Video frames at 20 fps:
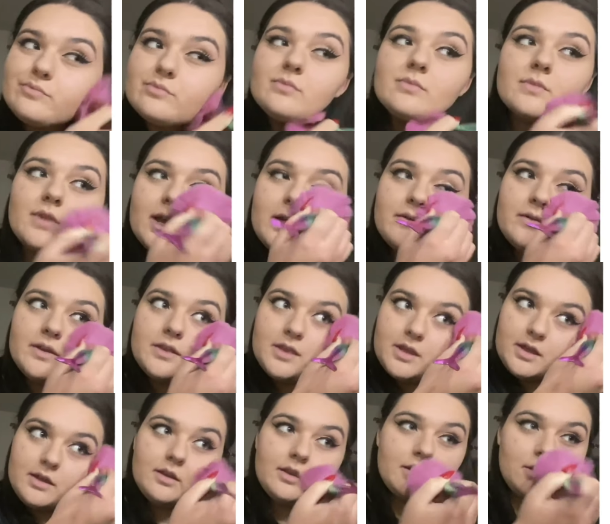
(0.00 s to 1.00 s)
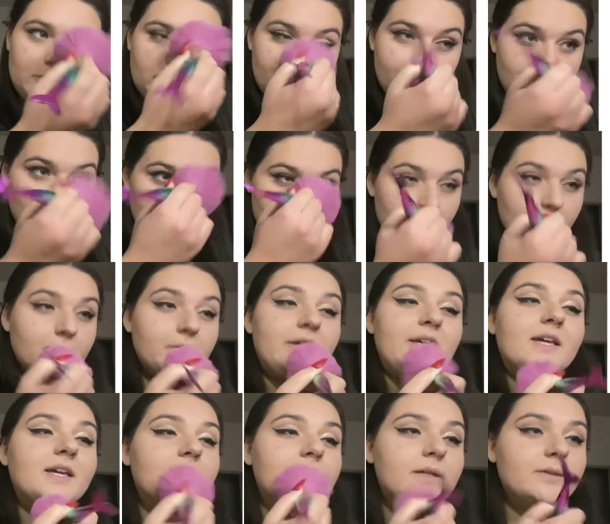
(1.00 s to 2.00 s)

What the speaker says: everything a little bit dewy.